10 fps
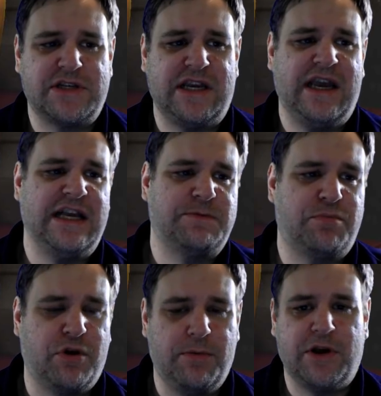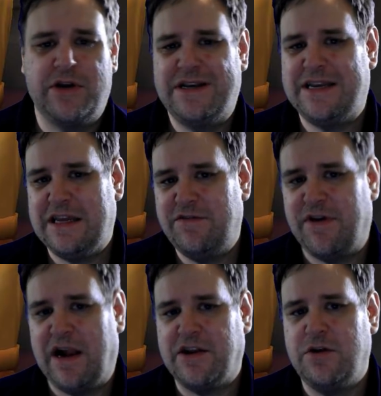gear is probably going to
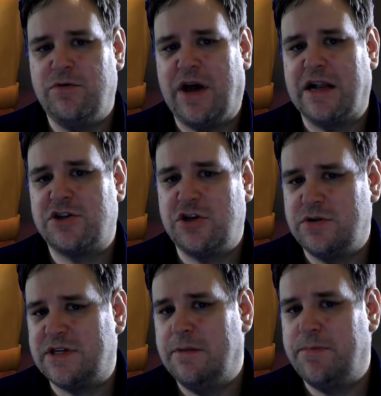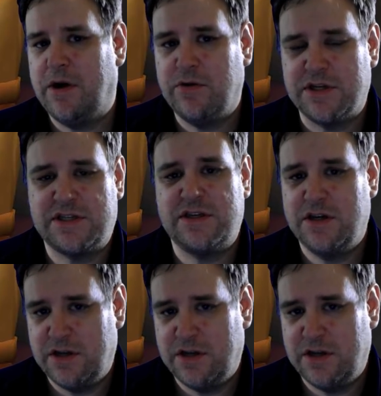devalue that 2-set bonus